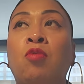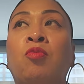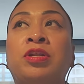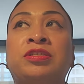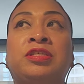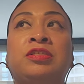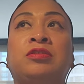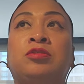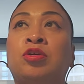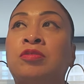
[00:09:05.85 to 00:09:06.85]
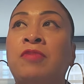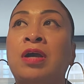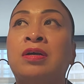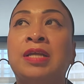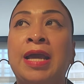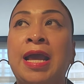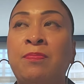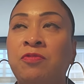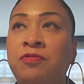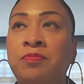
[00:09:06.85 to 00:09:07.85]
When is this turnaround going to
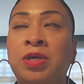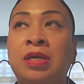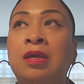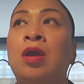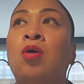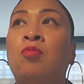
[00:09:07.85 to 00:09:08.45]
happen for me?